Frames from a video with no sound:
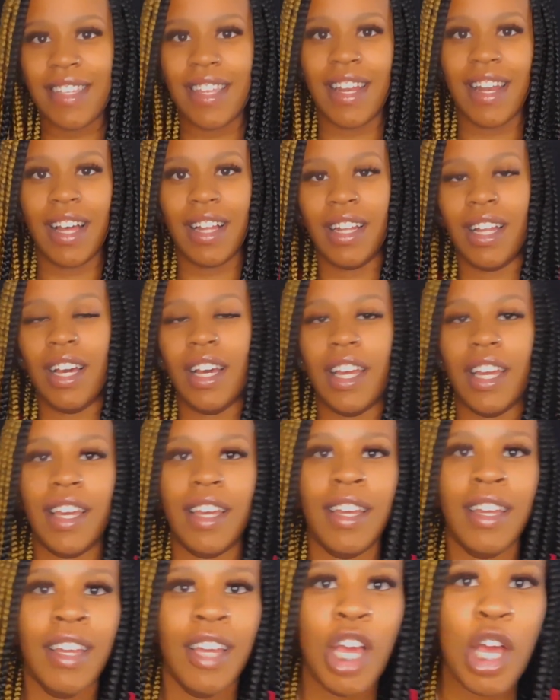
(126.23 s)
and I
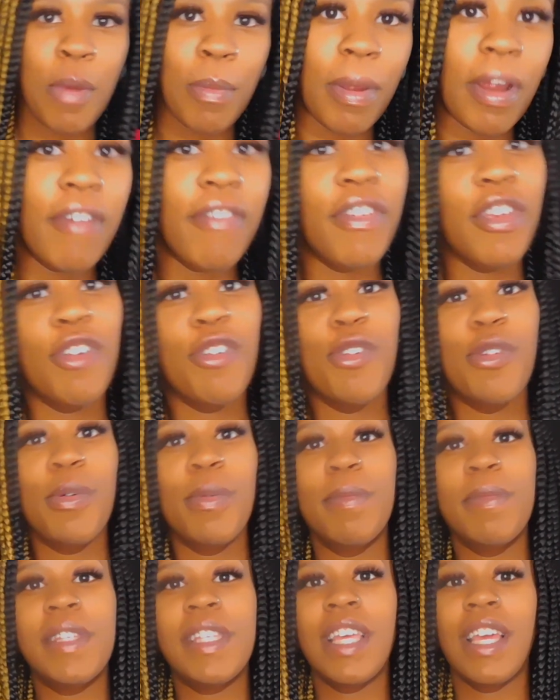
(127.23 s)
like
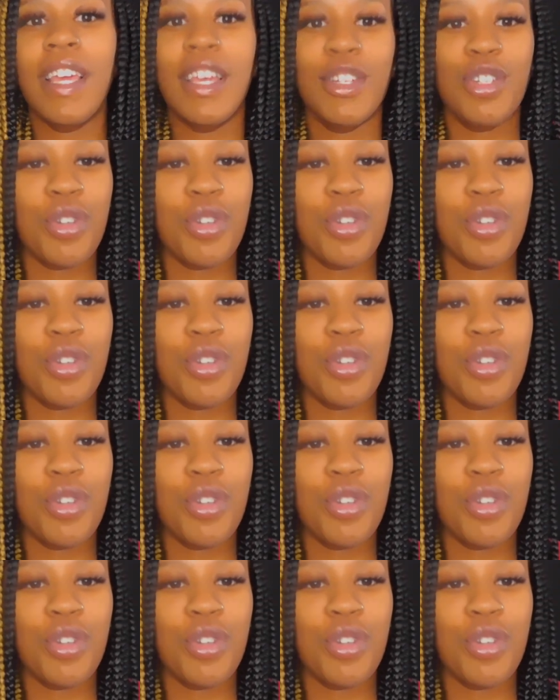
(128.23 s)
perfumes and